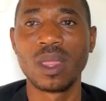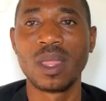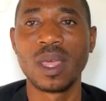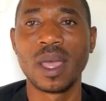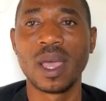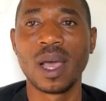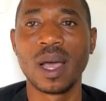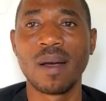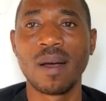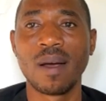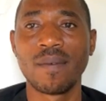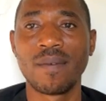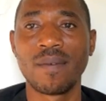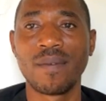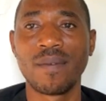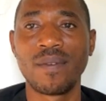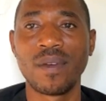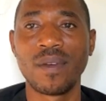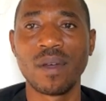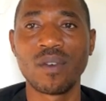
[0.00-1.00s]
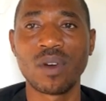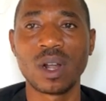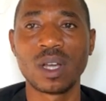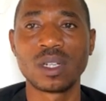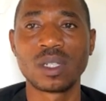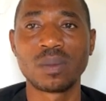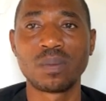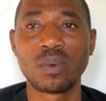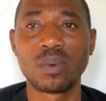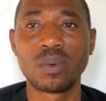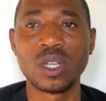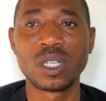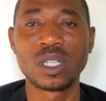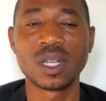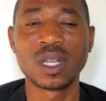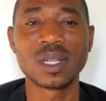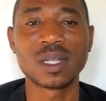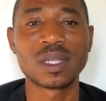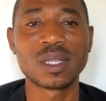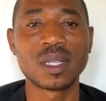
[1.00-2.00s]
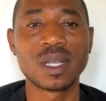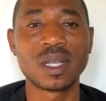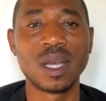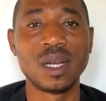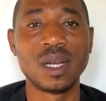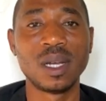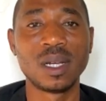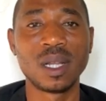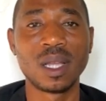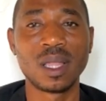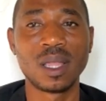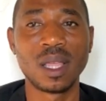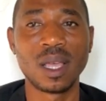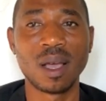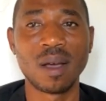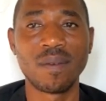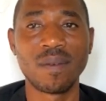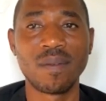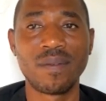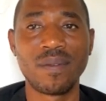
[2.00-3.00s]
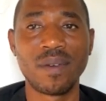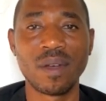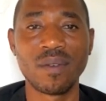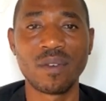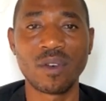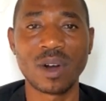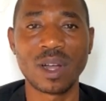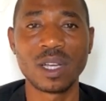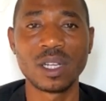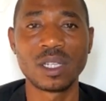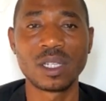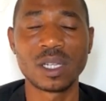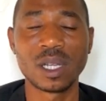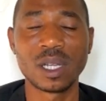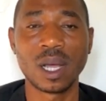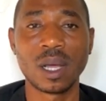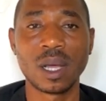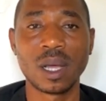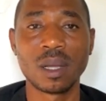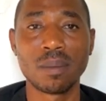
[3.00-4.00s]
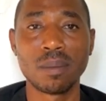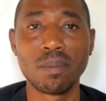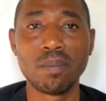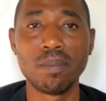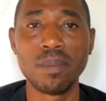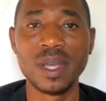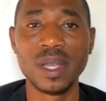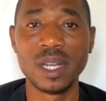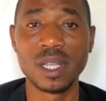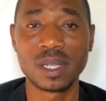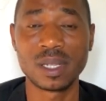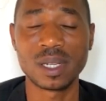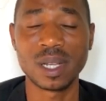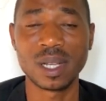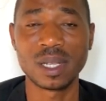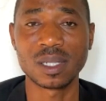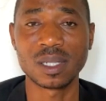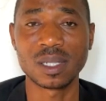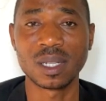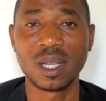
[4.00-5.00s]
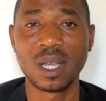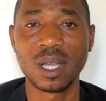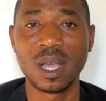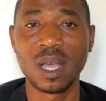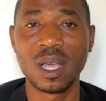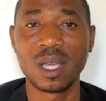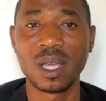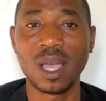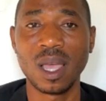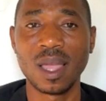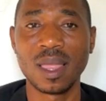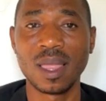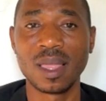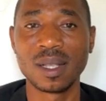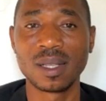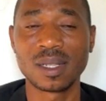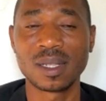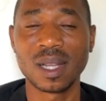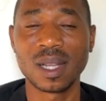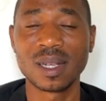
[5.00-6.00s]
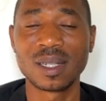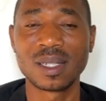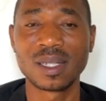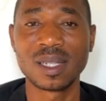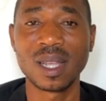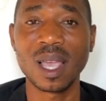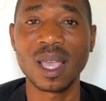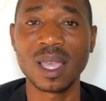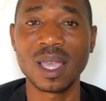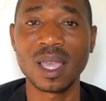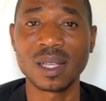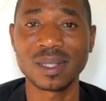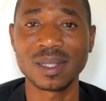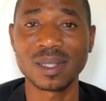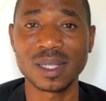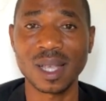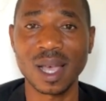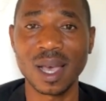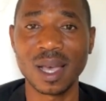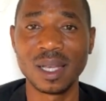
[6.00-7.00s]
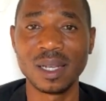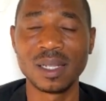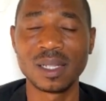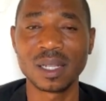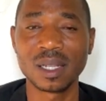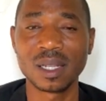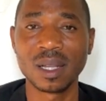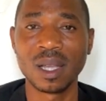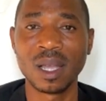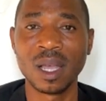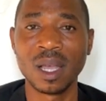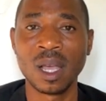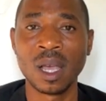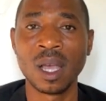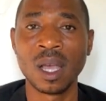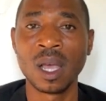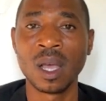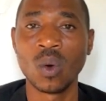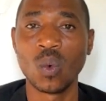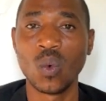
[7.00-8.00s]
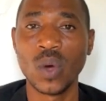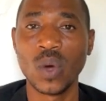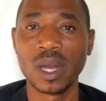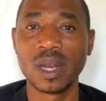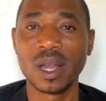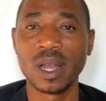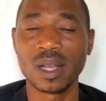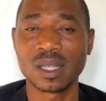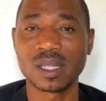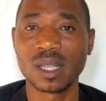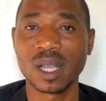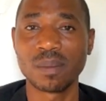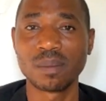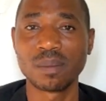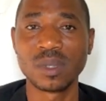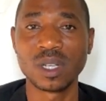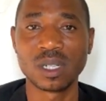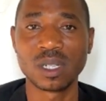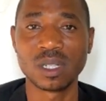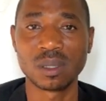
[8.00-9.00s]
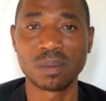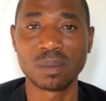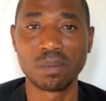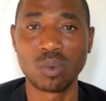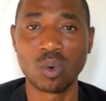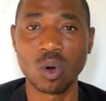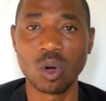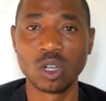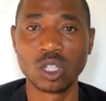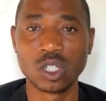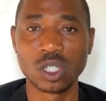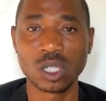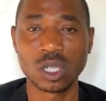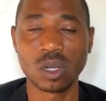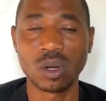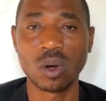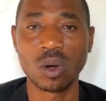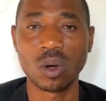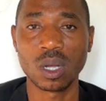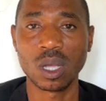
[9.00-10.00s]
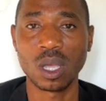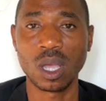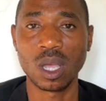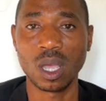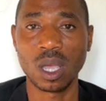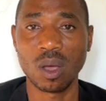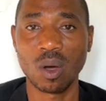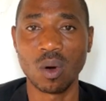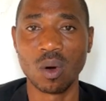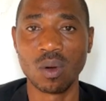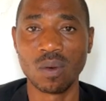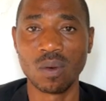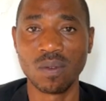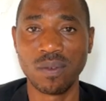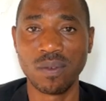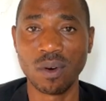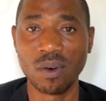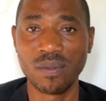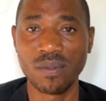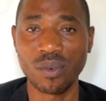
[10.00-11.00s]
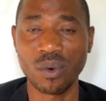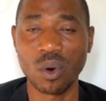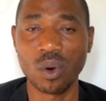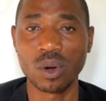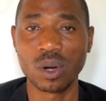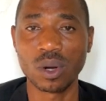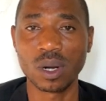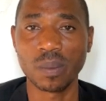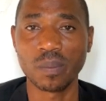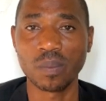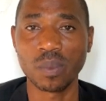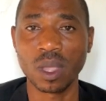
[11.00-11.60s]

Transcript: their favorite preachers and their favorite uh, ministers, and they start taking sides, when a subject is brought on forefront,